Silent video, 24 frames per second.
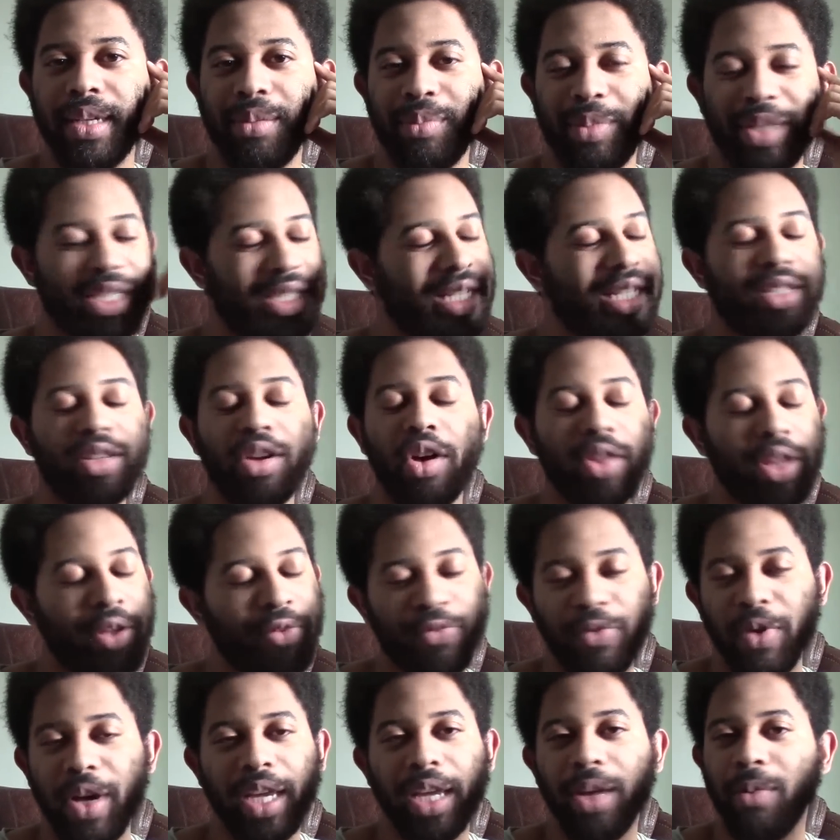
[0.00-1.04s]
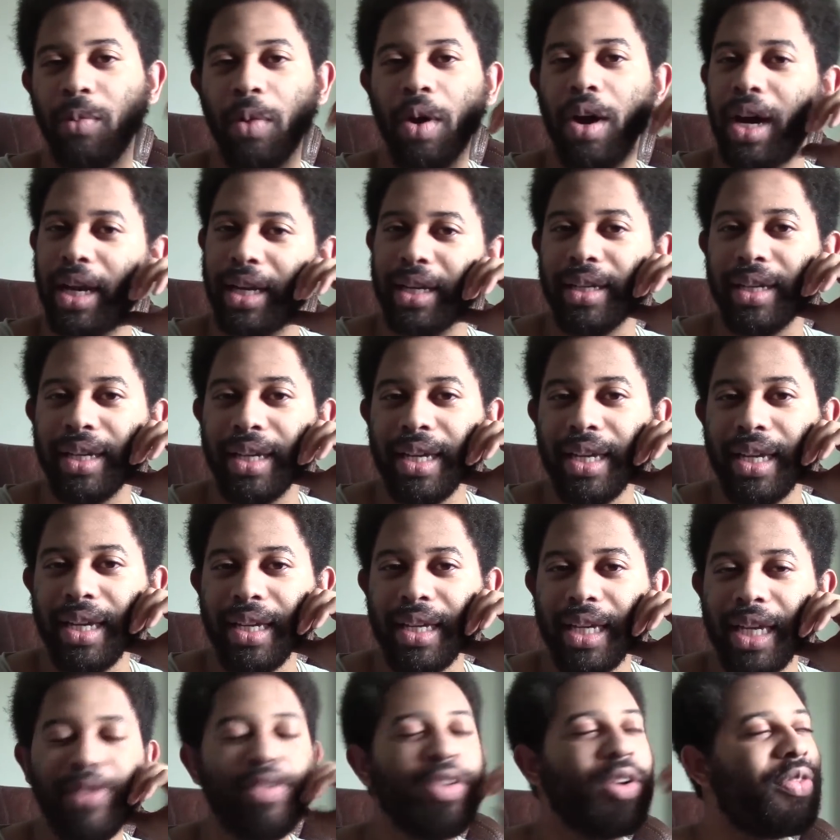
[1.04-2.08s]
Because that's all they fucking want.
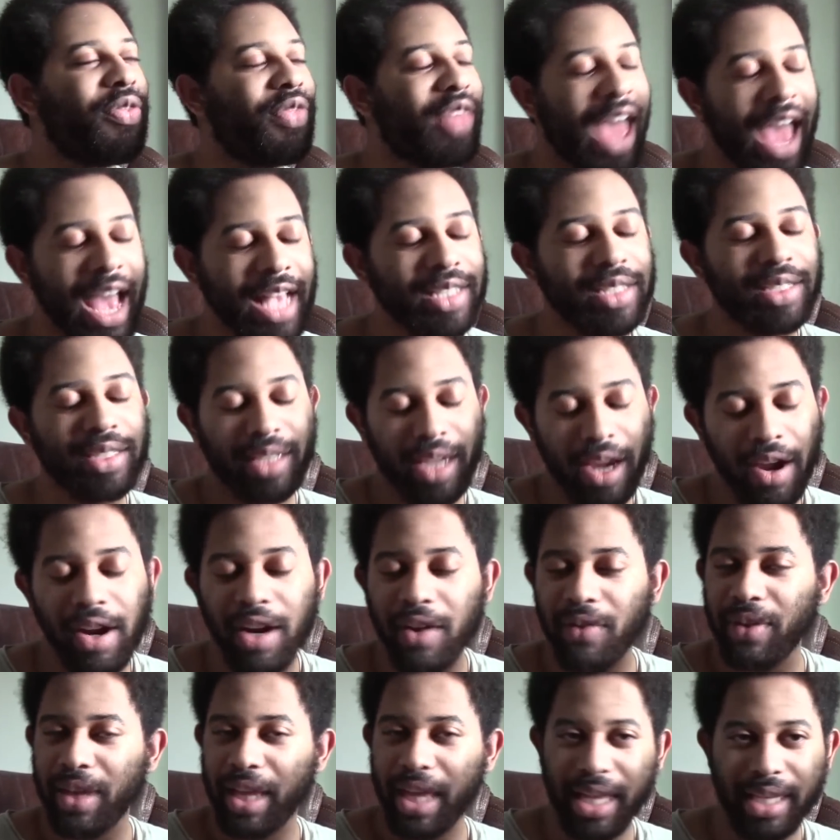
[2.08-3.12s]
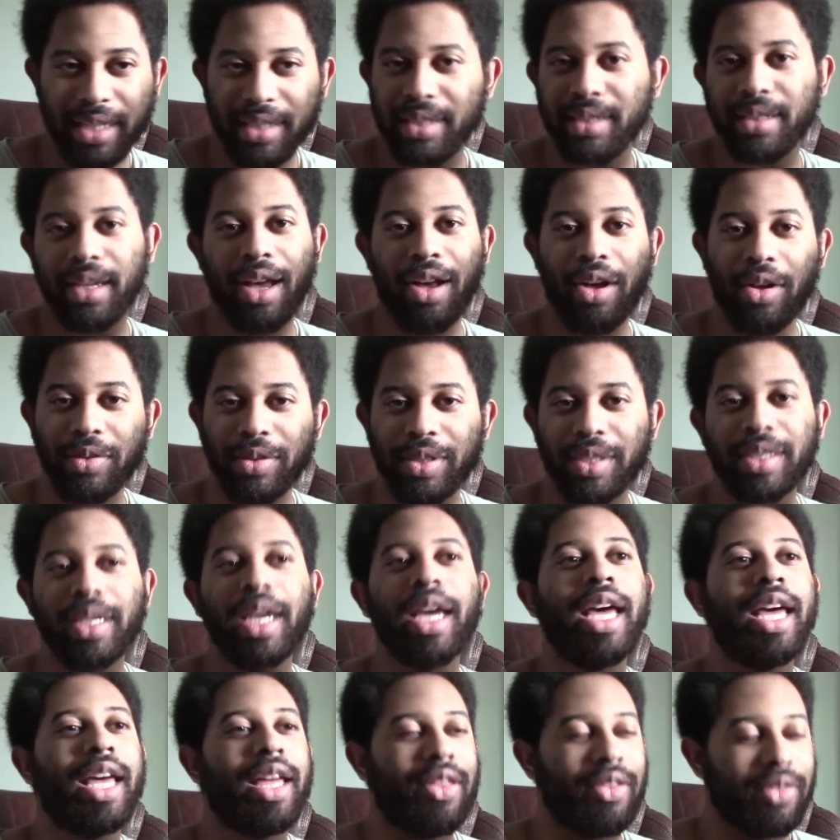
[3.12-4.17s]
If you're that scared of incels,
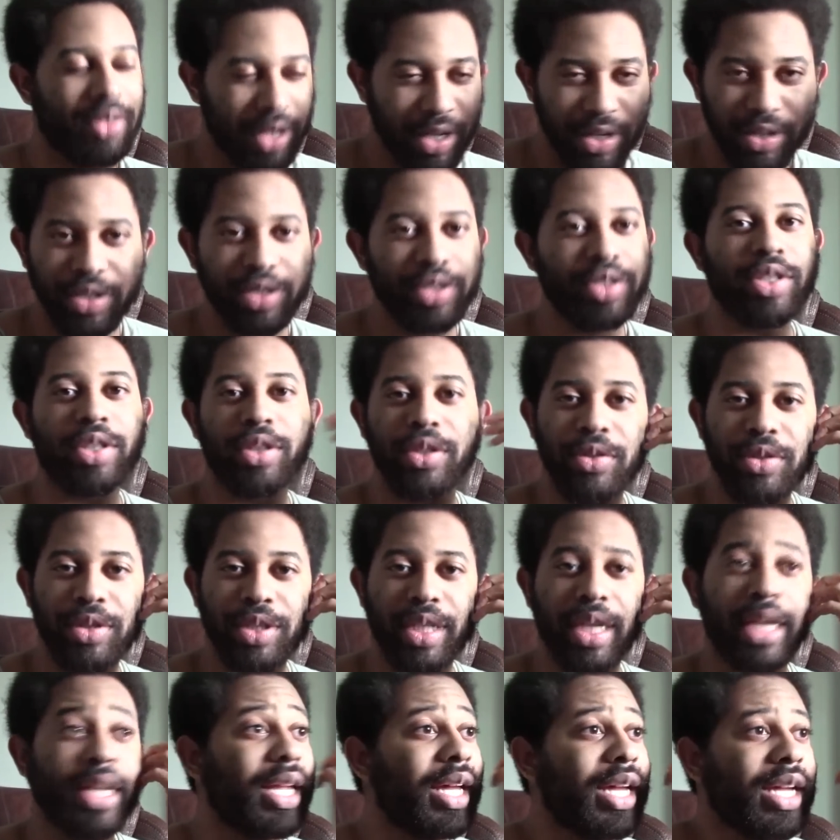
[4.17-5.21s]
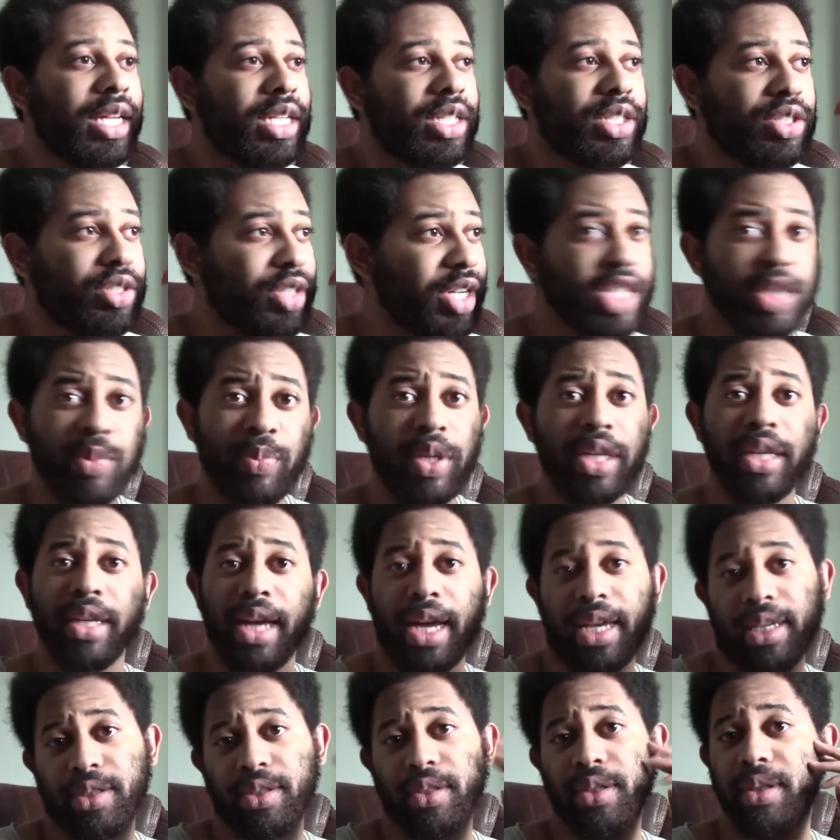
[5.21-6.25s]
there's your solution. Just be
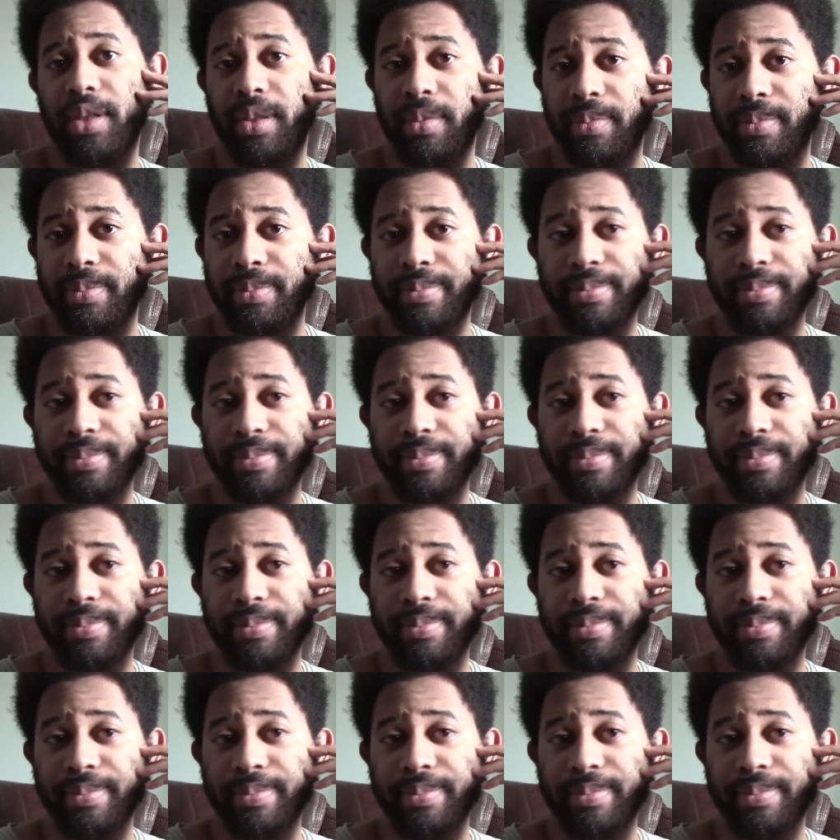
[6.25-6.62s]
nice to them.